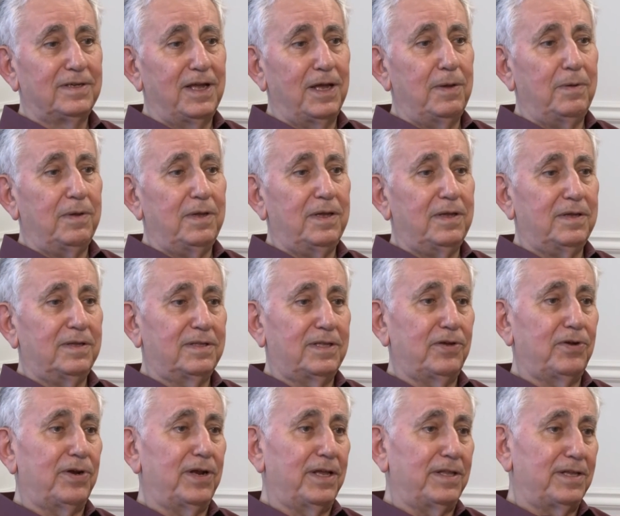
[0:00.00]
uh,
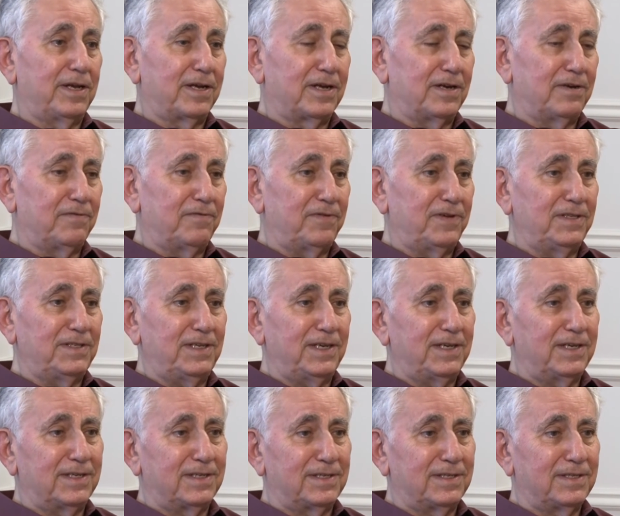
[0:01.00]
theoretical
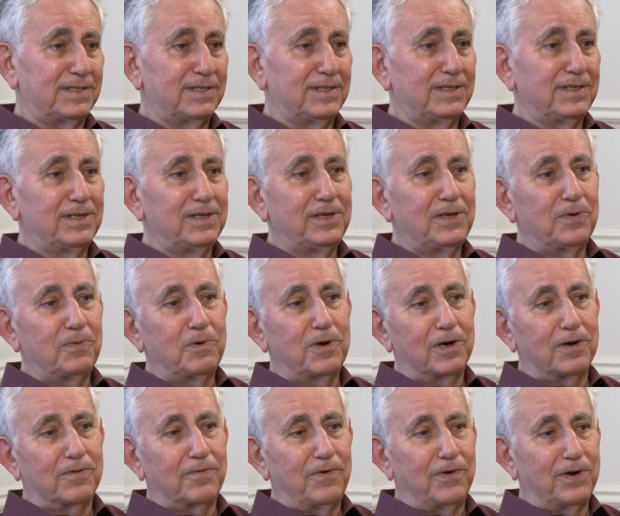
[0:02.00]
physics,
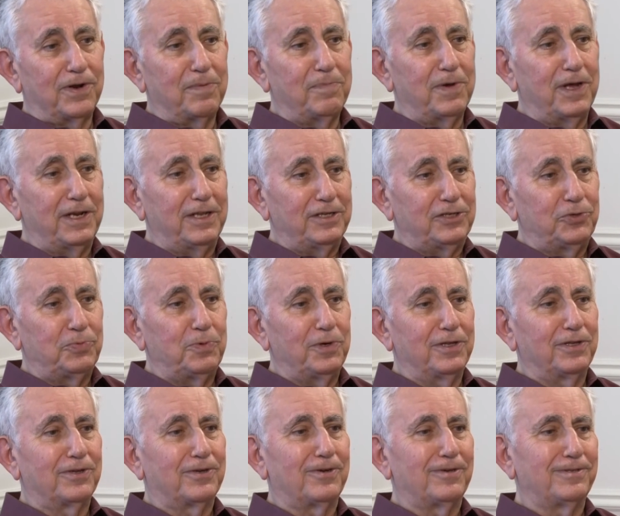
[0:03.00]
worked for a
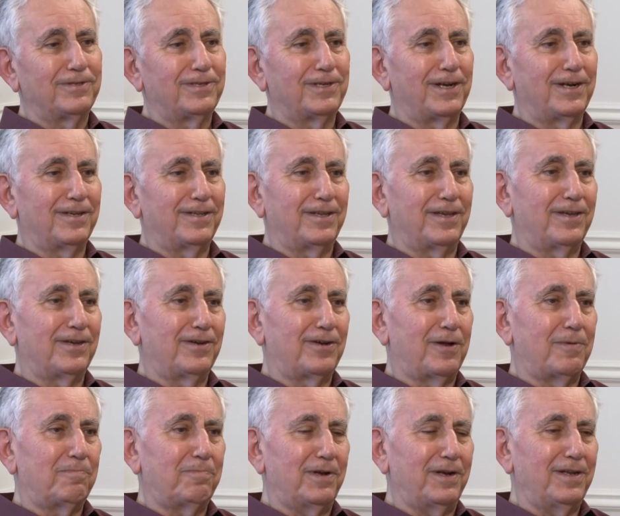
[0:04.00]
management consulting
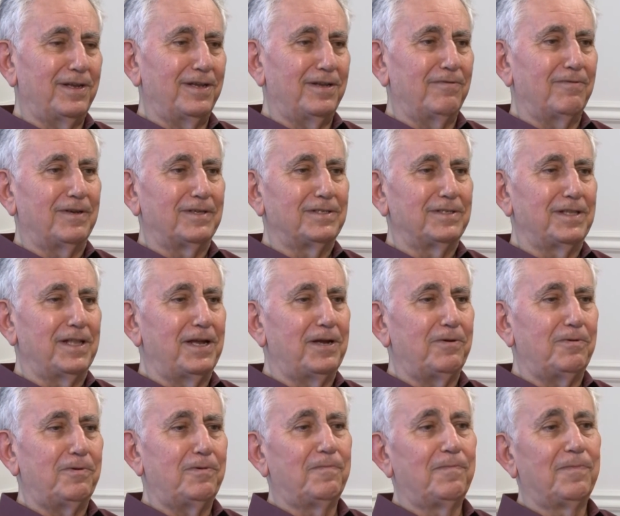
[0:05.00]
company, and was
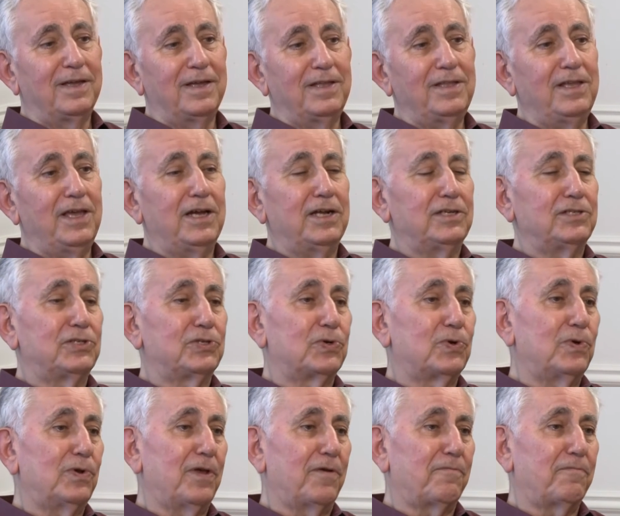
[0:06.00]
now in Yale
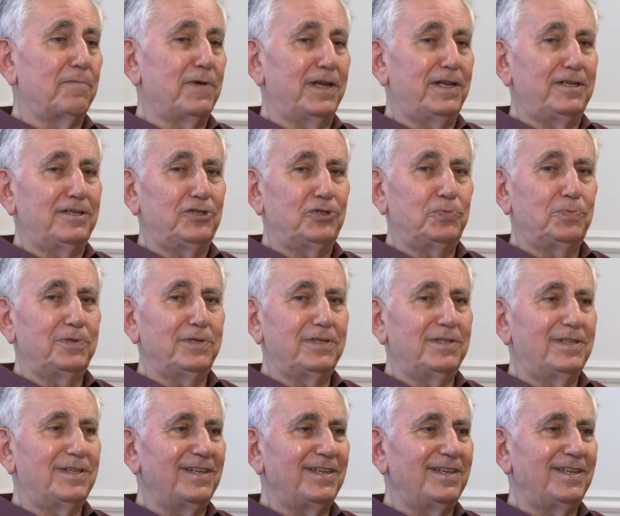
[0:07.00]
School of
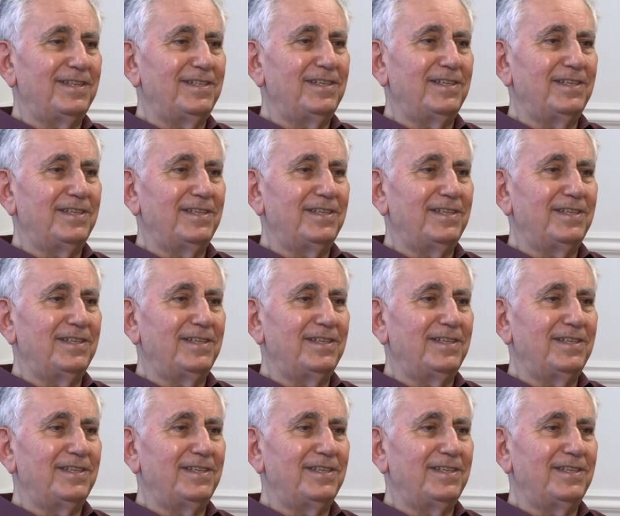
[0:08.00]
Management, and he